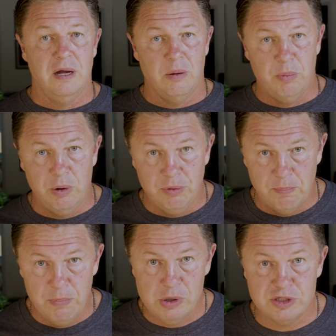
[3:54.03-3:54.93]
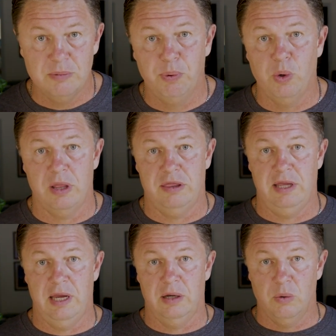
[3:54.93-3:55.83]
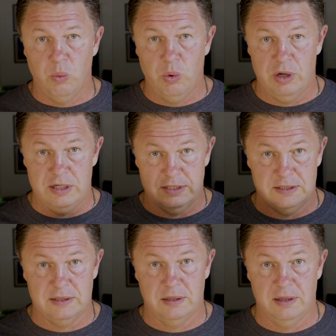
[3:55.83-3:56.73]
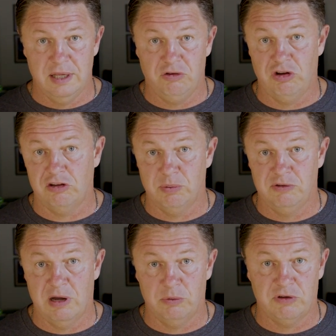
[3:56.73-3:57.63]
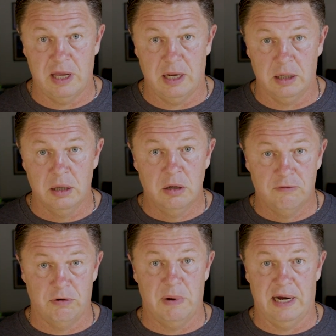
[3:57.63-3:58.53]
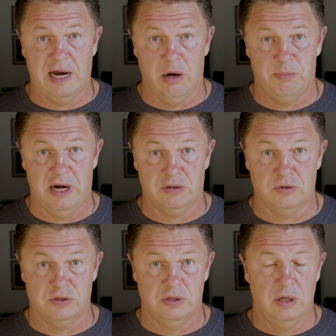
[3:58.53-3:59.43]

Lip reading: But the most important thing was the adjustments I was getting from my chiropractors.